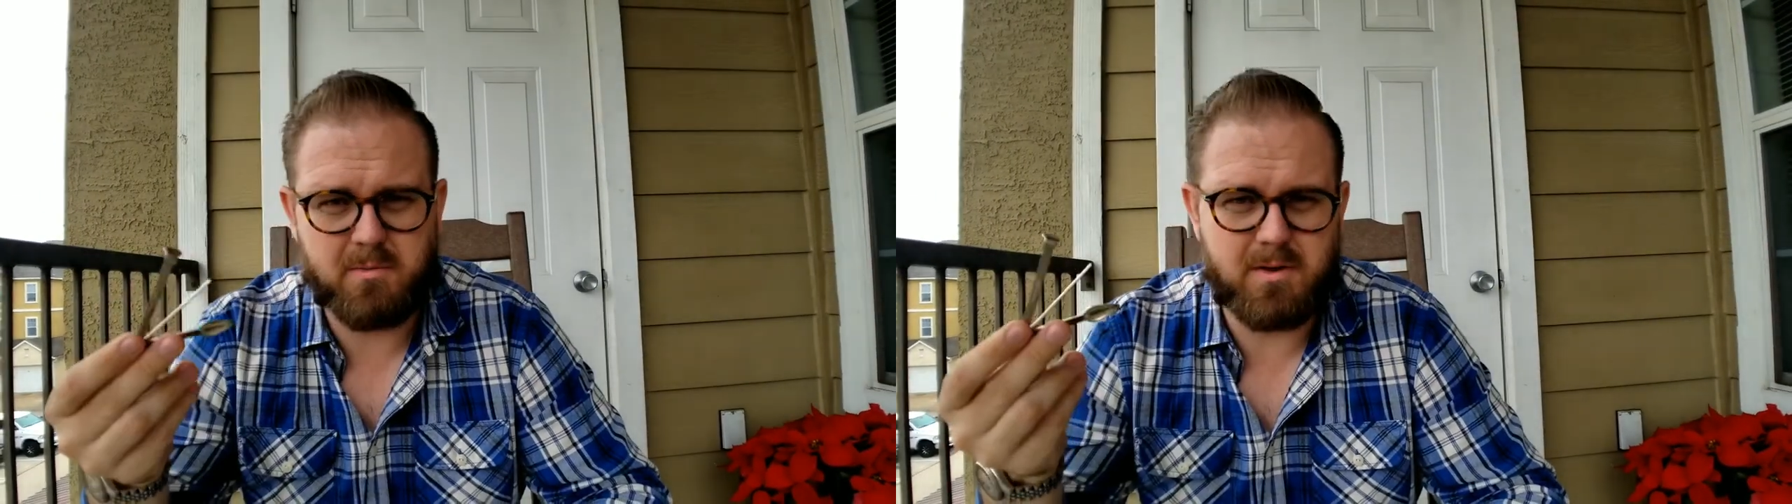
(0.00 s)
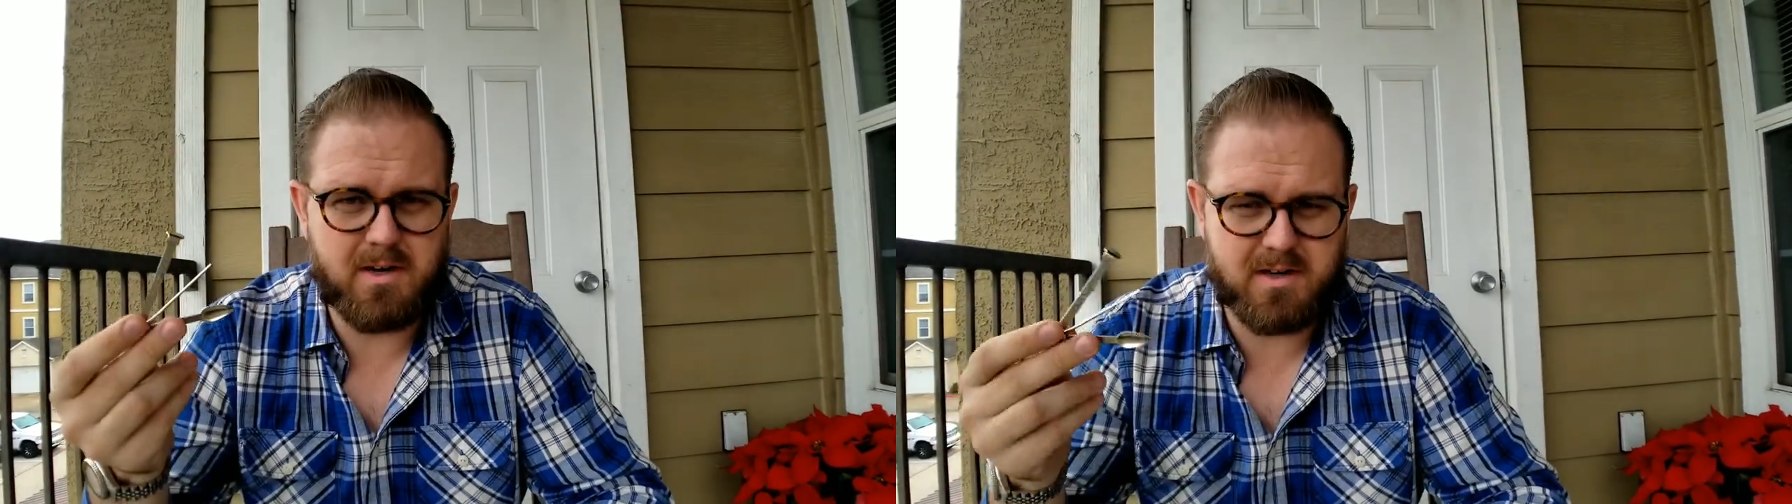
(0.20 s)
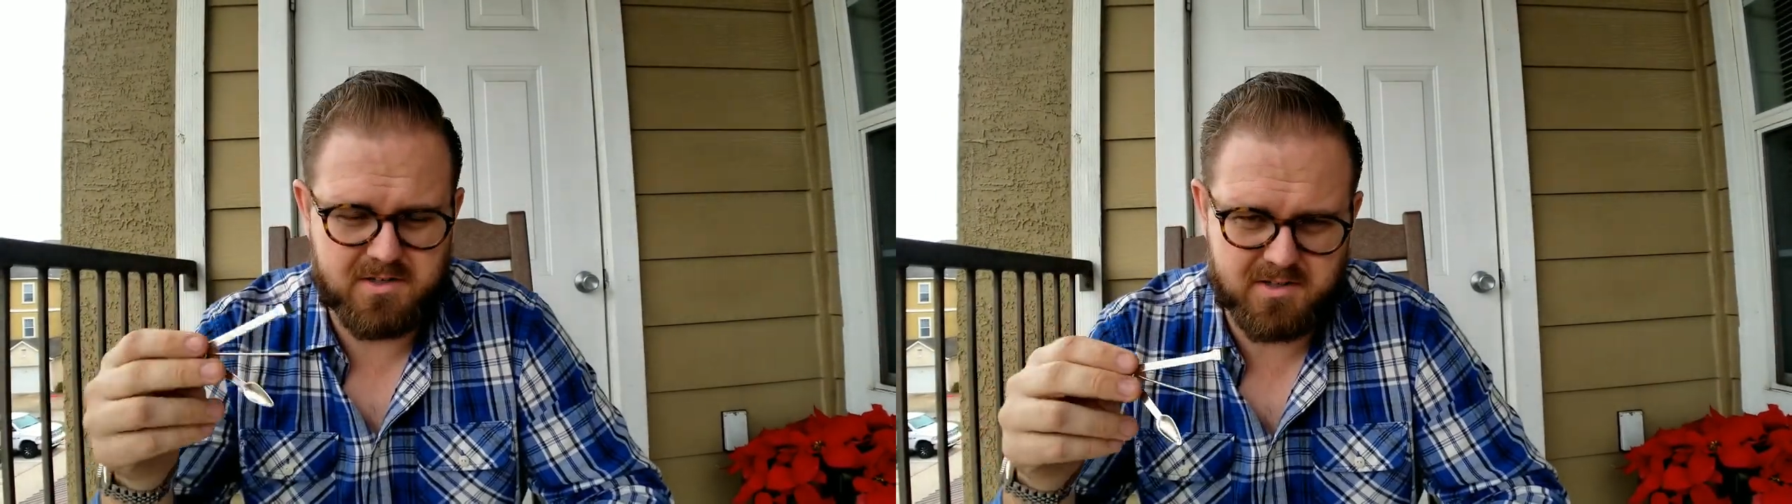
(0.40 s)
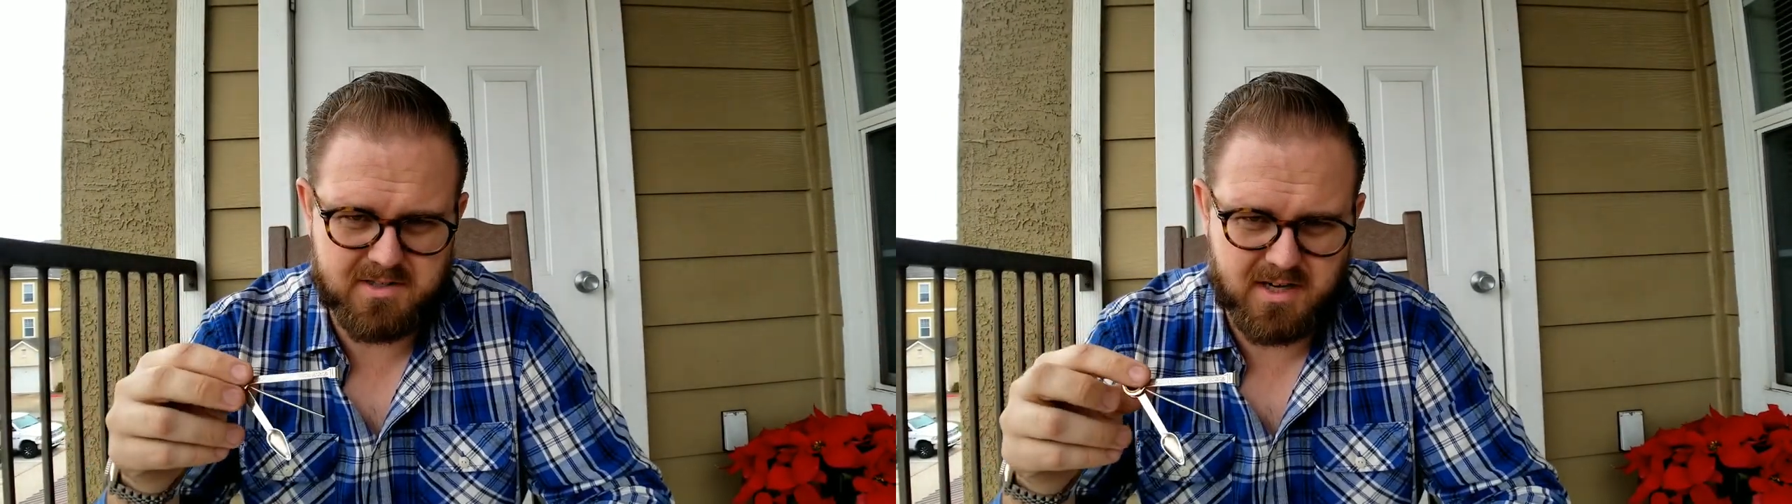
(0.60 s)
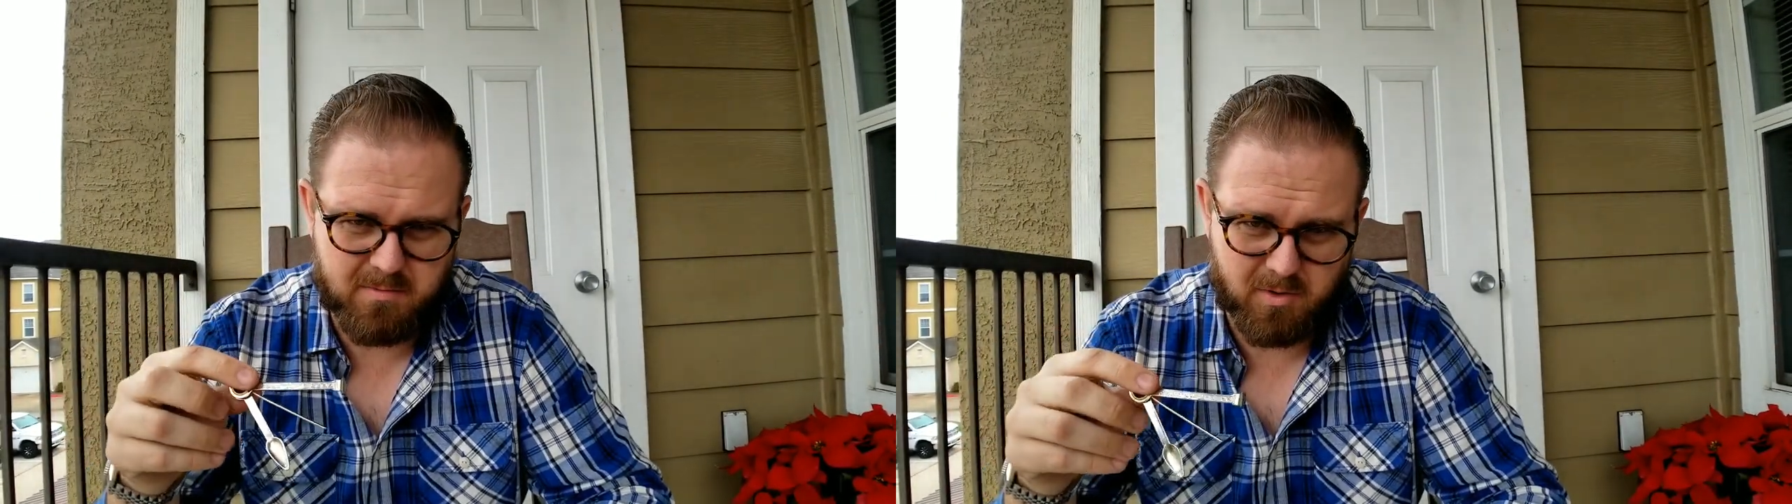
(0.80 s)
one I guess you could
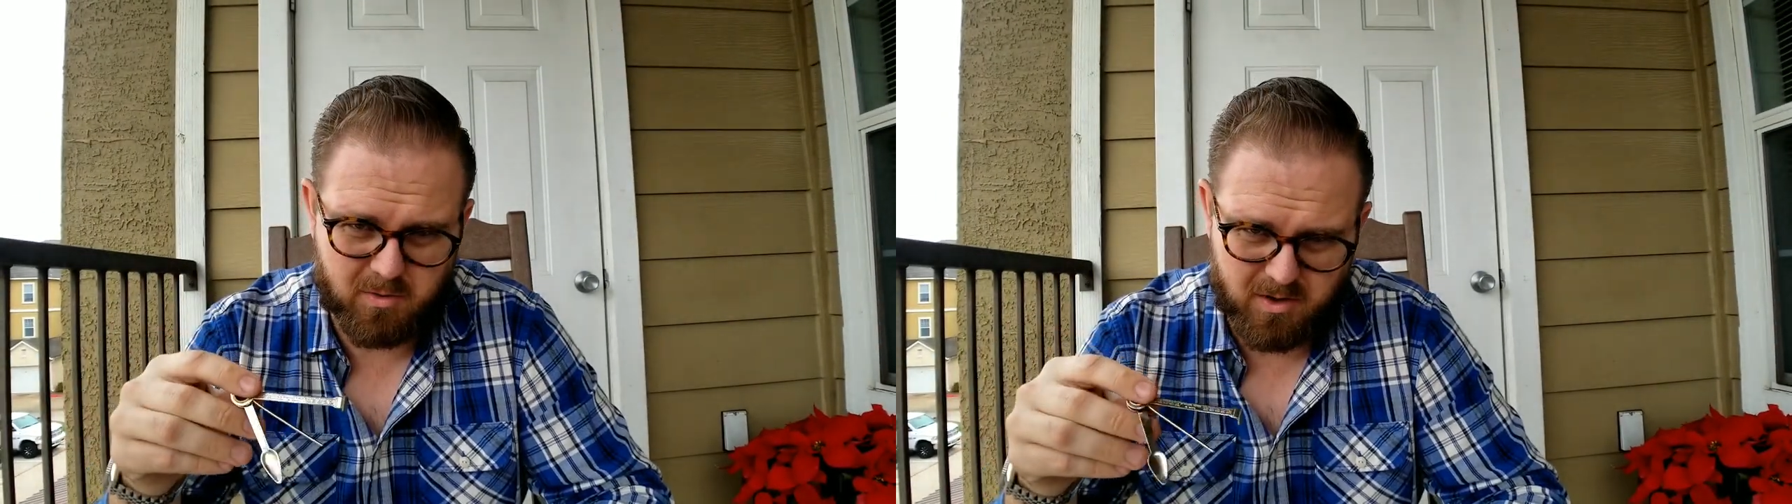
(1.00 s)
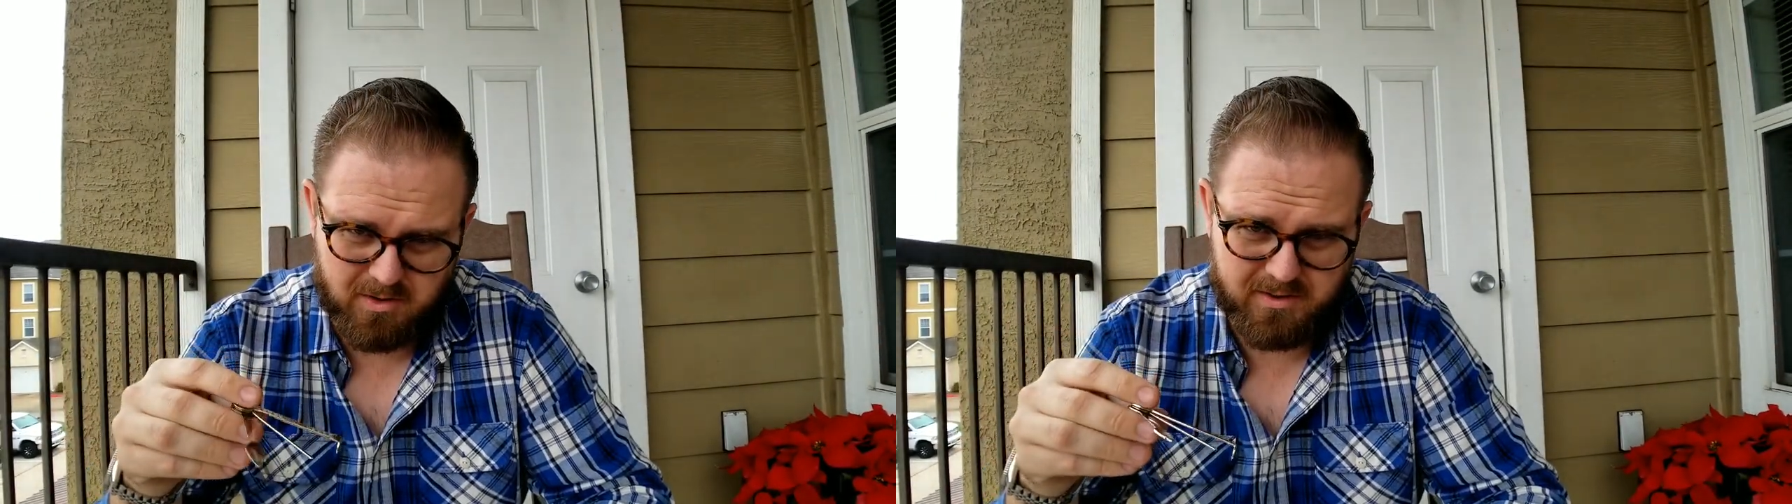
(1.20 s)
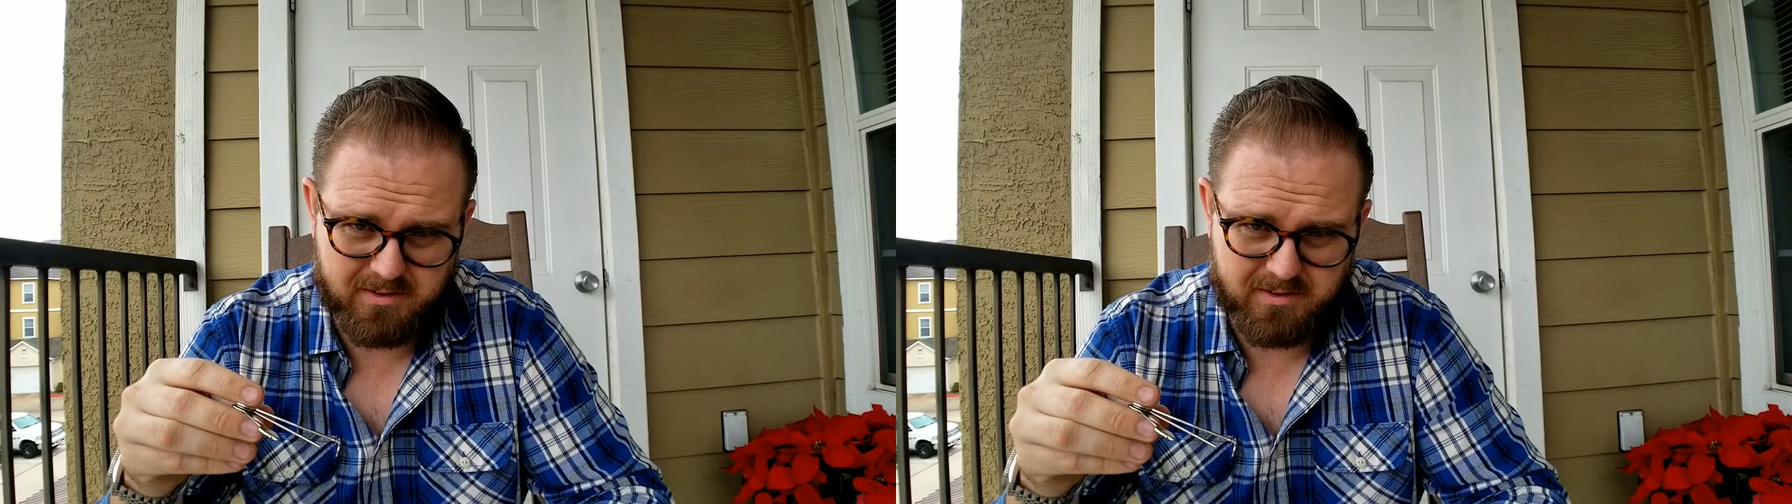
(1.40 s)
say more quality